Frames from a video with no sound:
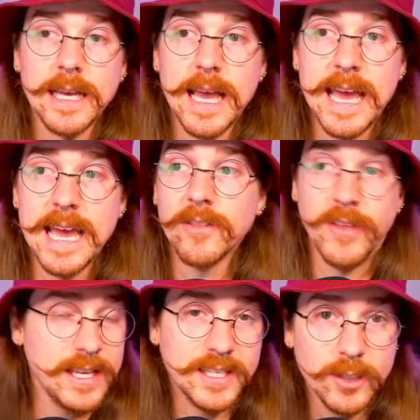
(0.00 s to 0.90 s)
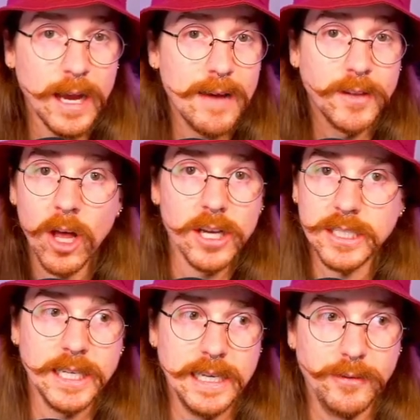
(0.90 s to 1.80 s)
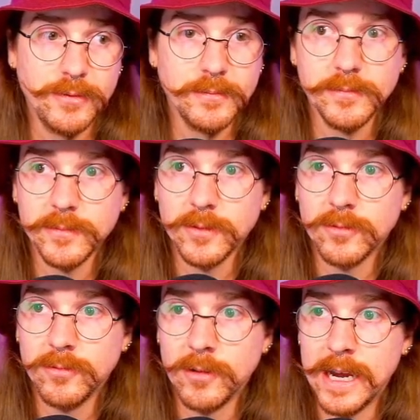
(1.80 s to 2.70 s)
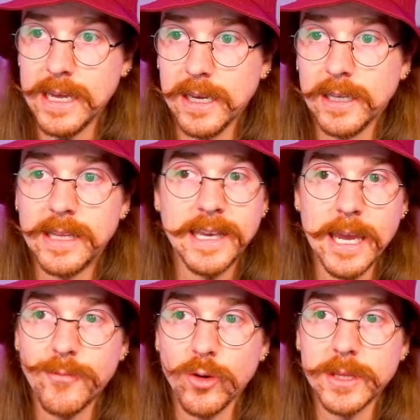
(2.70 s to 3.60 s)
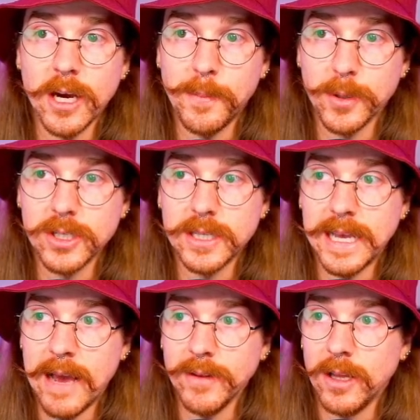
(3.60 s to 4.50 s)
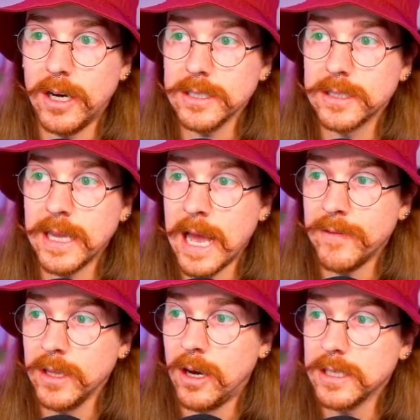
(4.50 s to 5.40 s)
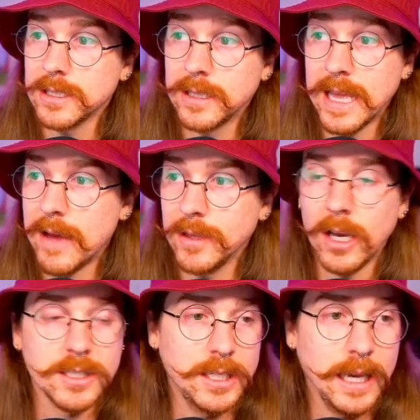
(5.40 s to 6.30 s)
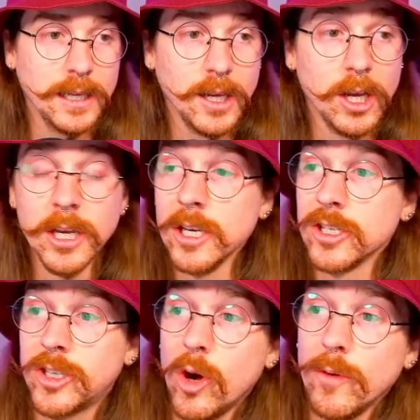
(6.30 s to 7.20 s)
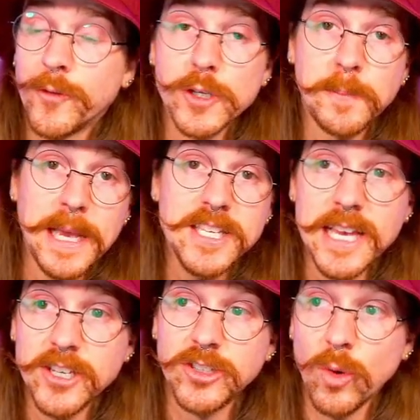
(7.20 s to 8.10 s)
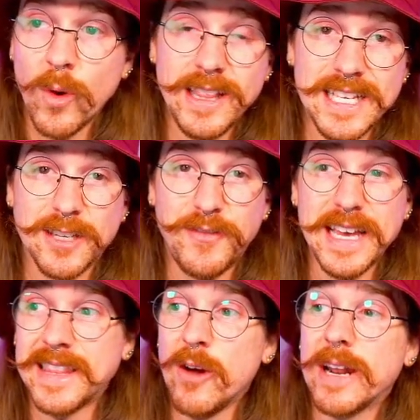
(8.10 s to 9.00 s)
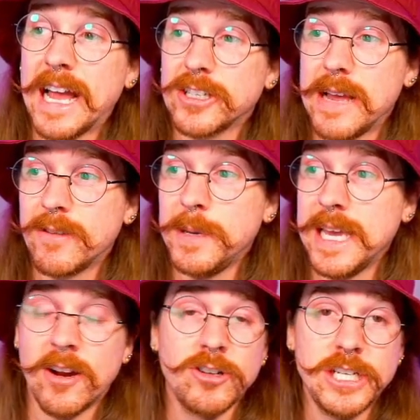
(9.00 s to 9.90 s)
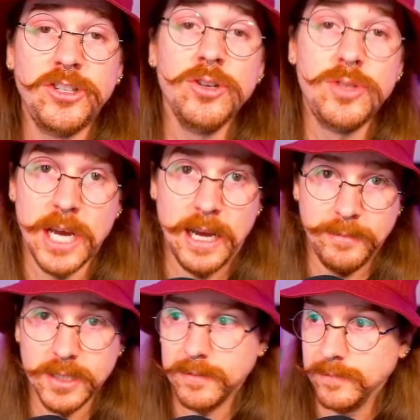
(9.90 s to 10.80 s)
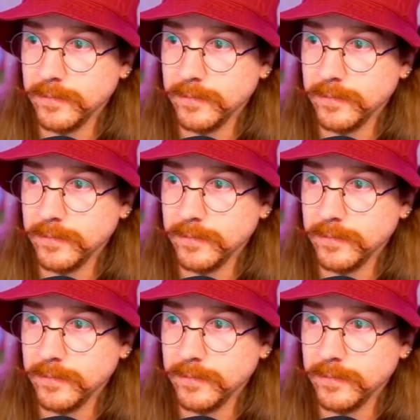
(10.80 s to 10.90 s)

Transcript: and they still have a loss to give, right? They came through with uppers. They haven't lost. They haven't lost. They haven't lost yet. So for Space Station to win this event, they would actually have to beat NRG two times,